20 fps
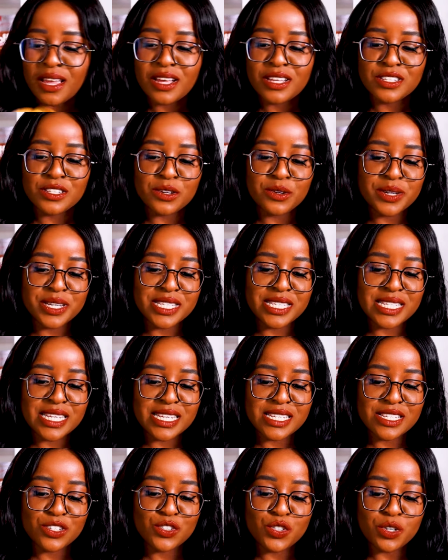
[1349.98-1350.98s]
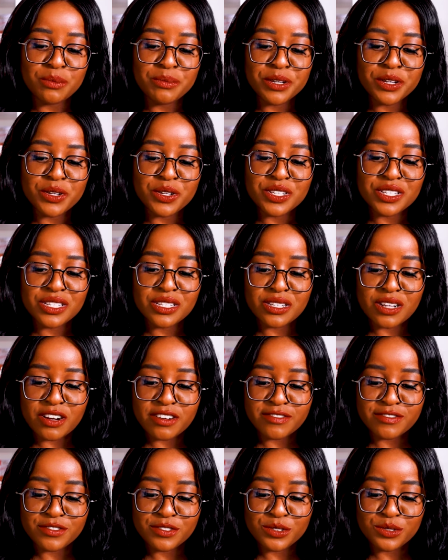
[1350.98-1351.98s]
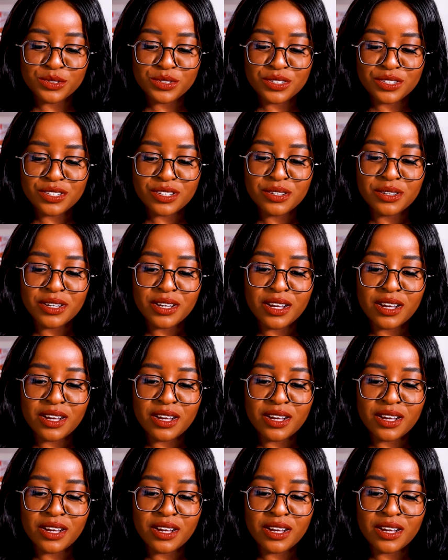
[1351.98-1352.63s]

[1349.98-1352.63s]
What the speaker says: So it says tropical starfruit.